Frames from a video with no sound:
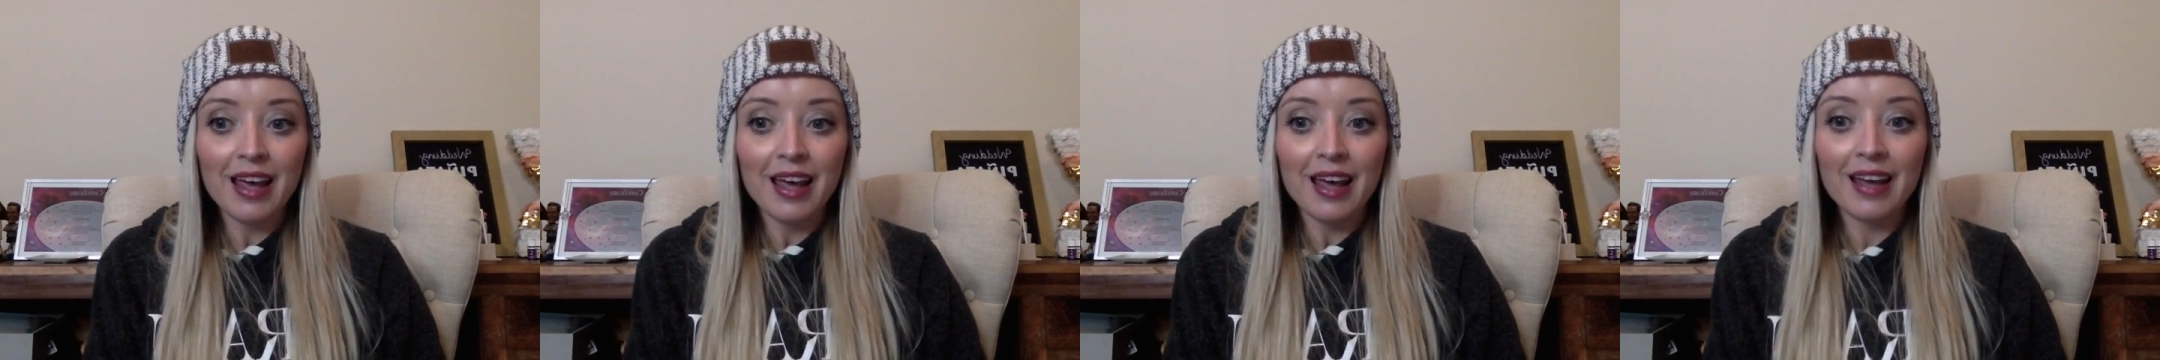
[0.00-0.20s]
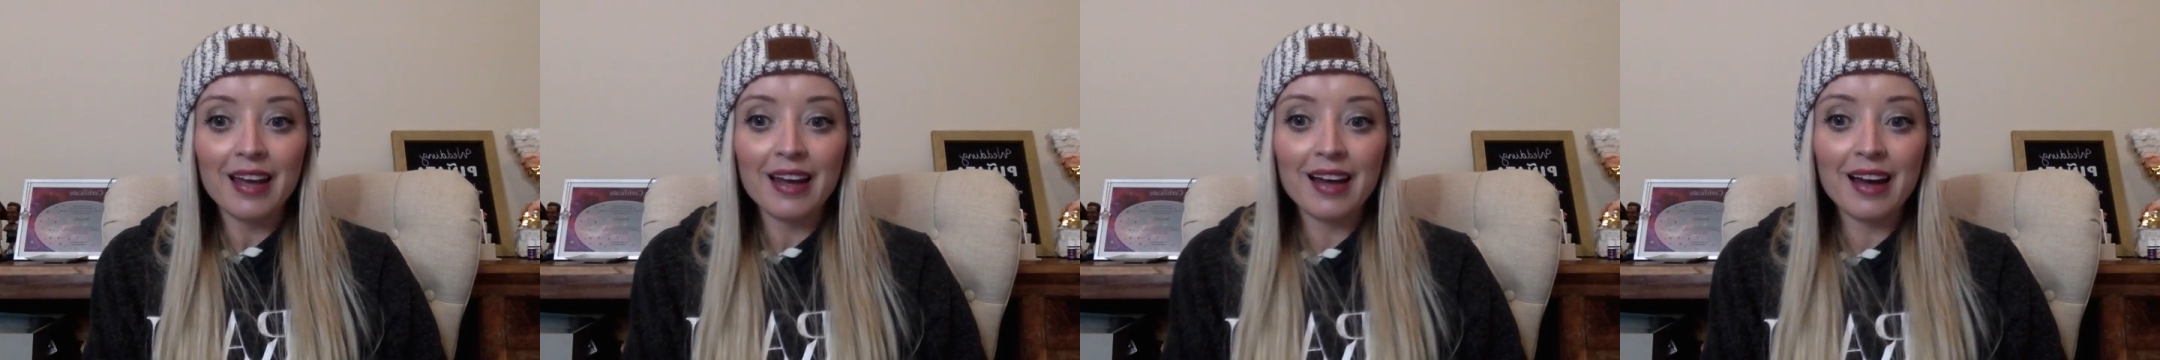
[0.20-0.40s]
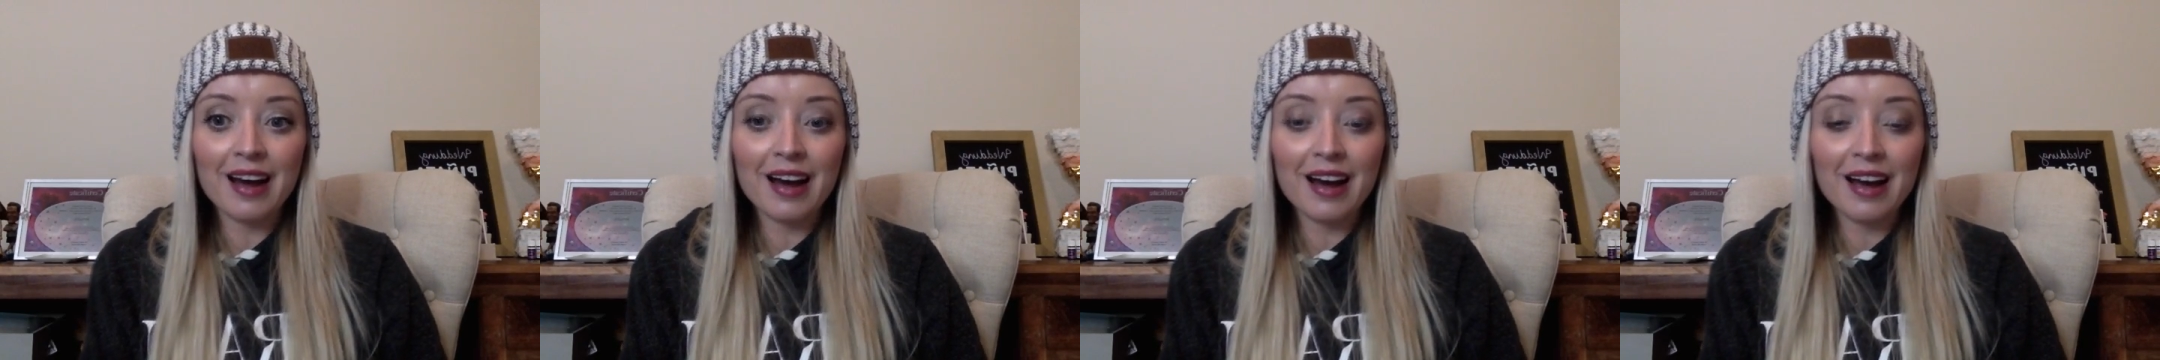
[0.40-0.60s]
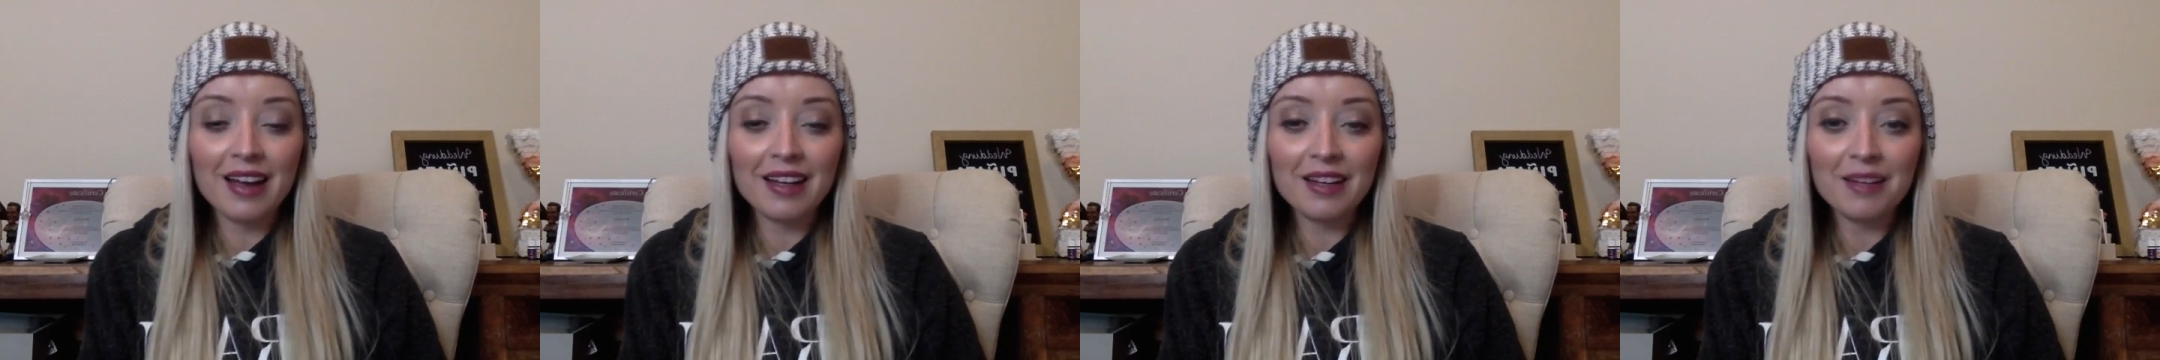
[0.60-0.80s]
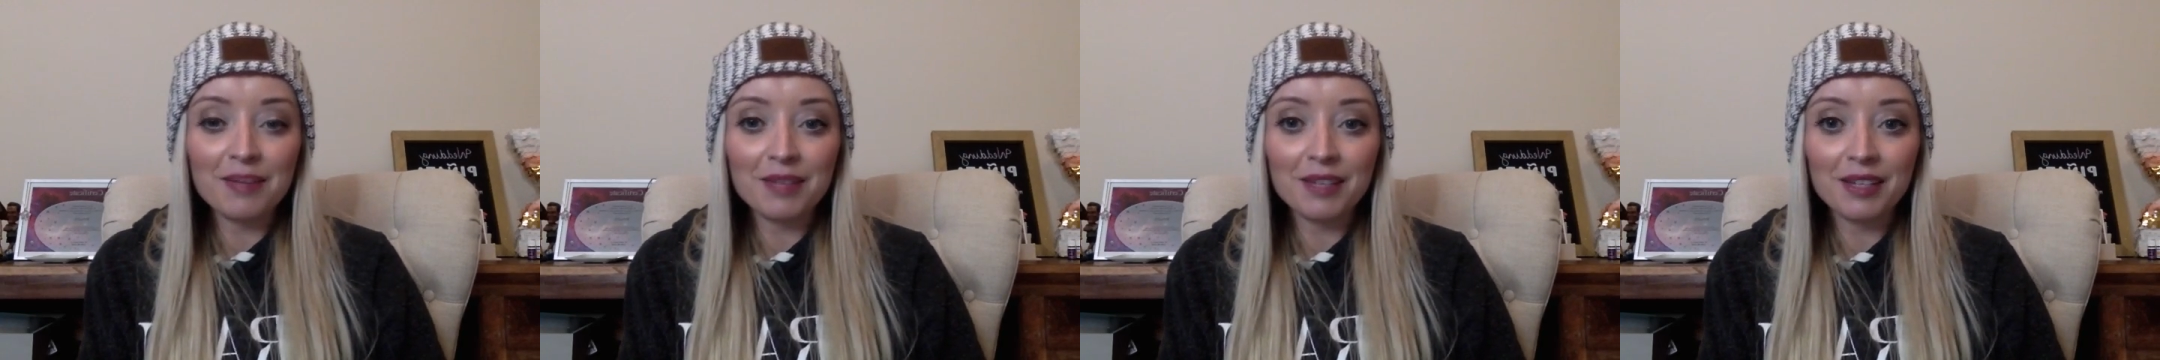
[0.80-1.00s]
And I
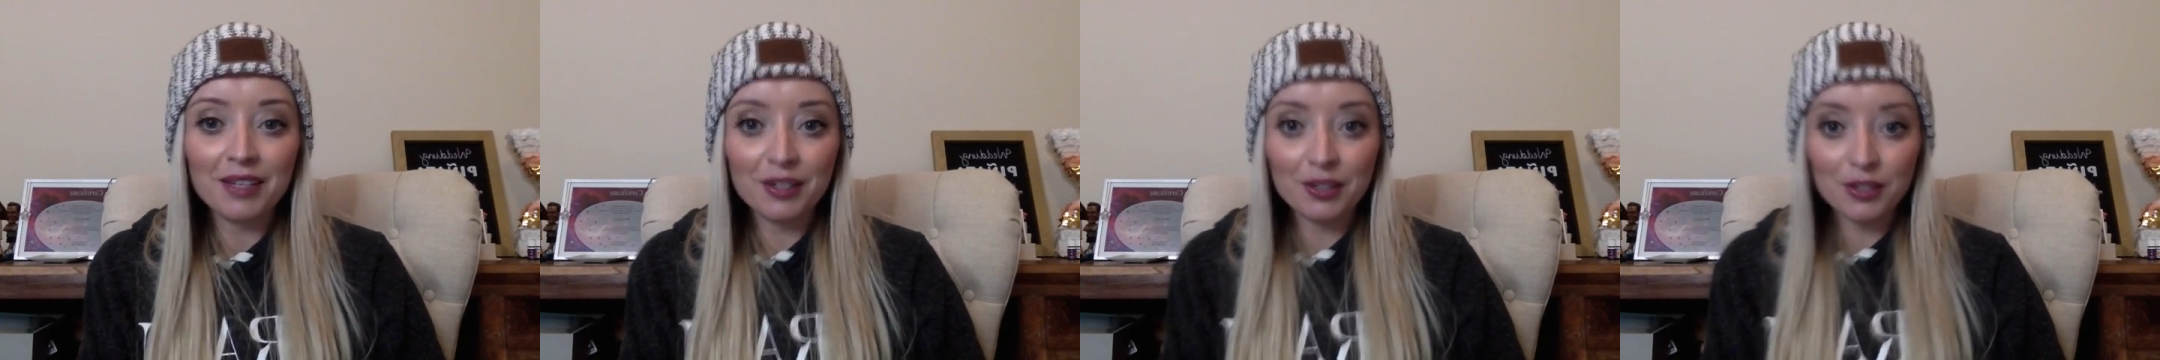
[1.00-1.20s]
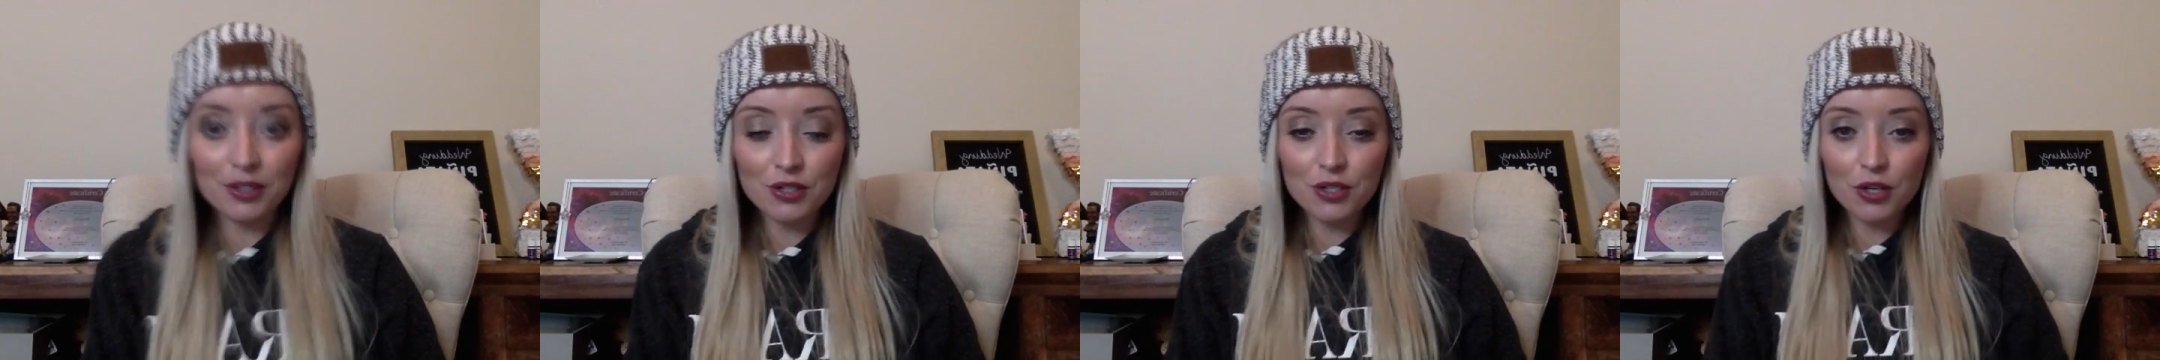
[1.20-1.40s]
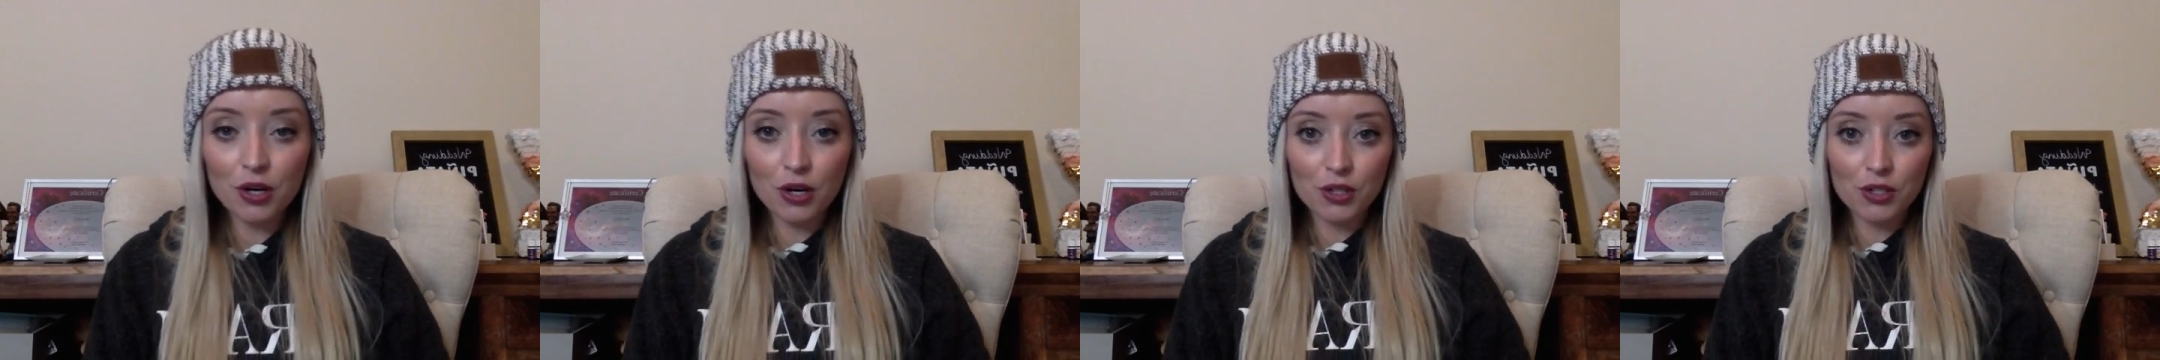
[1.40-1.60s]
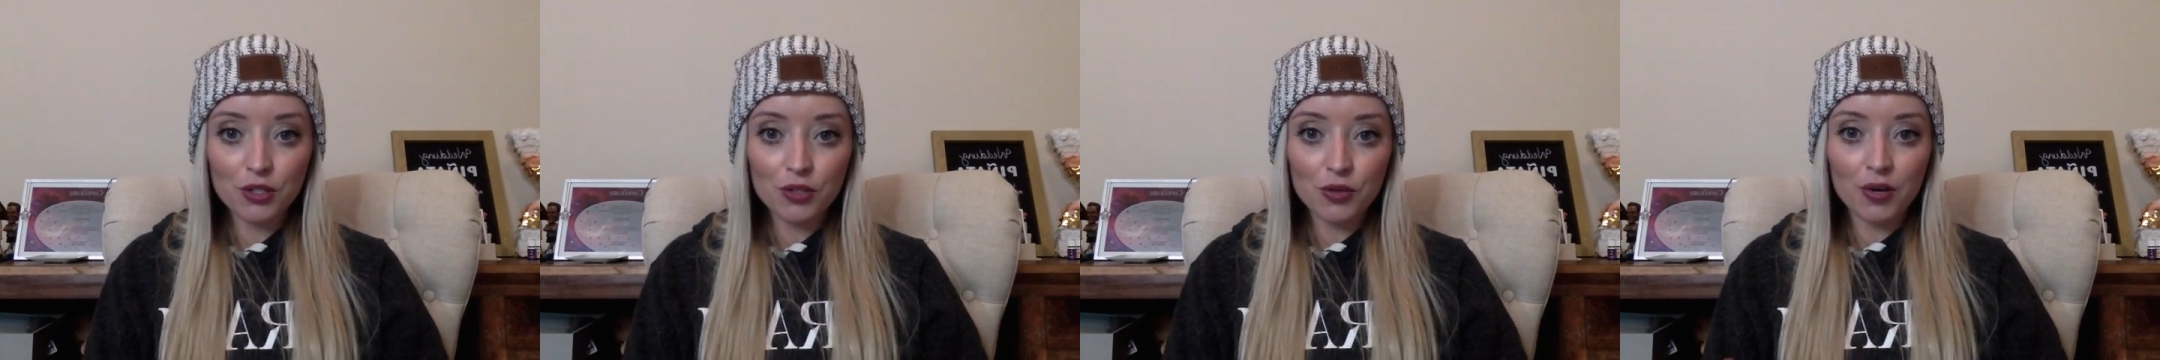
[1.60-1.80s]
am here to talk to